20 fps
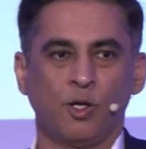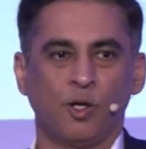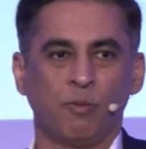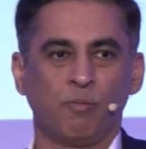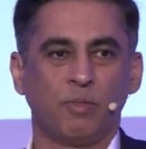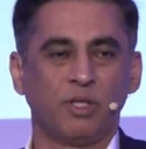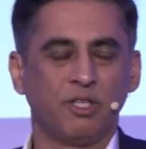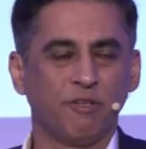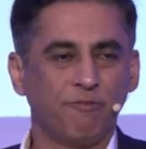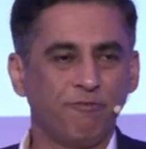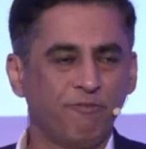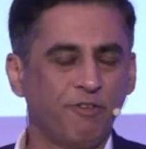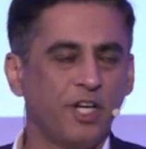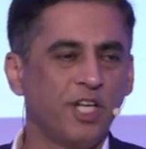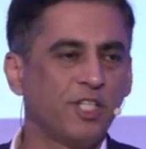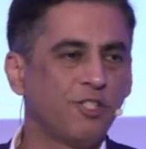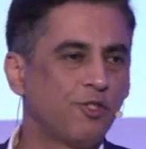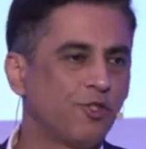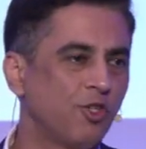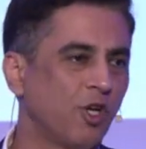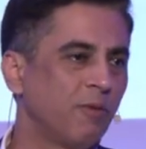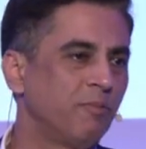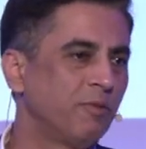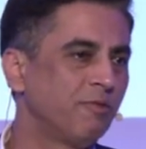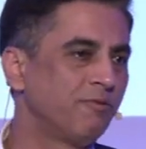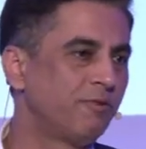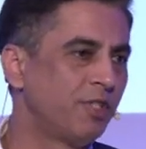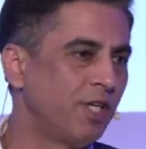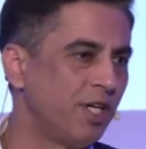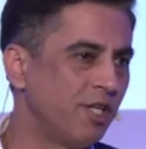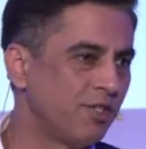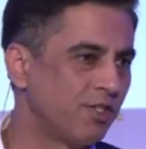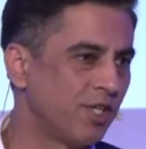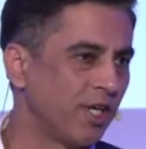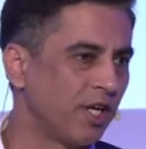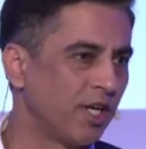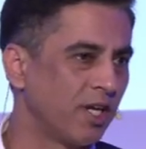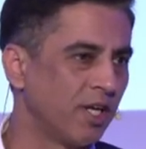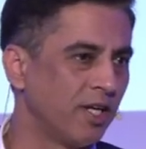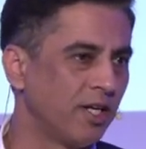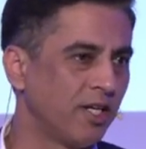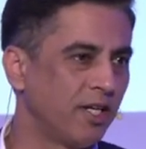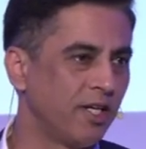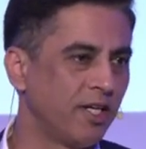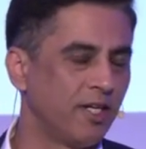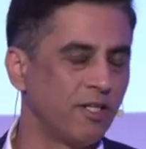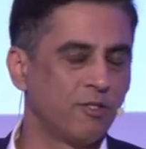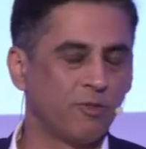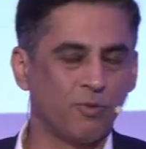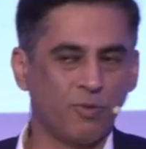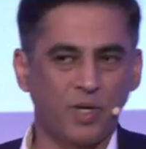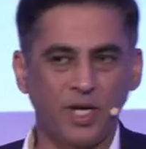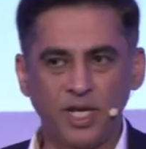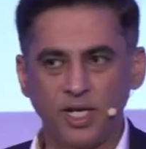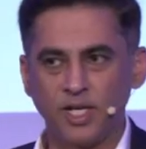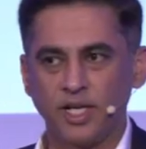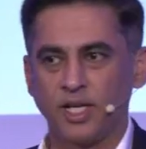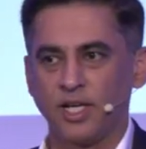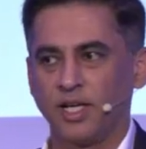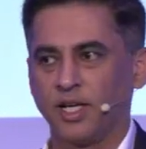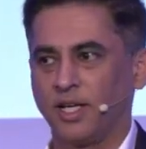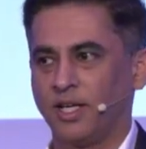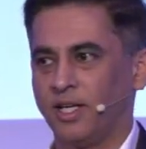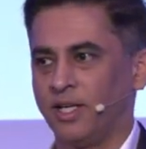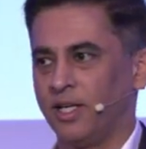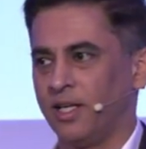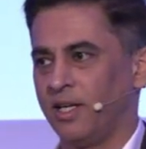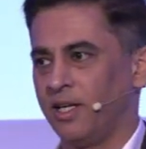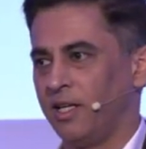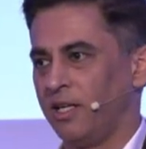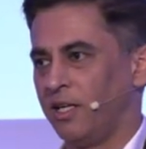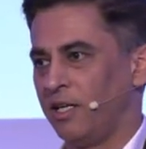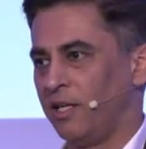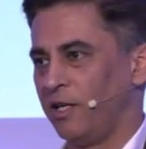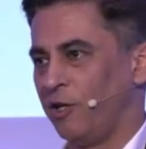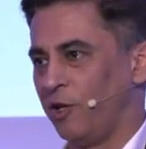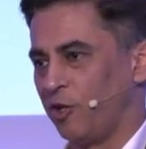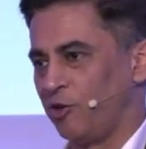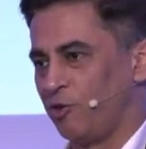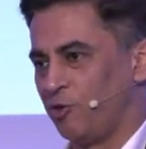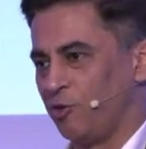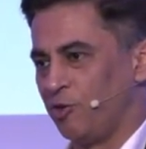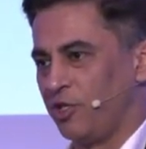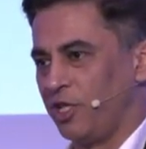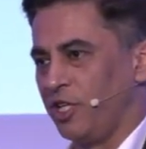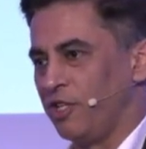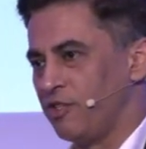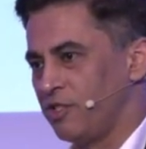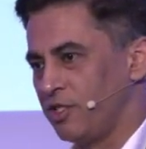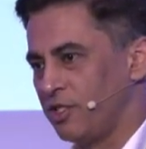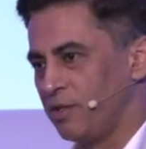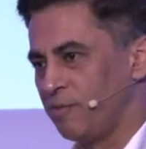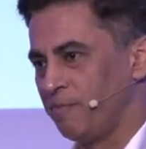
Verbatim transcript: but the first job of teaching is really not to teach.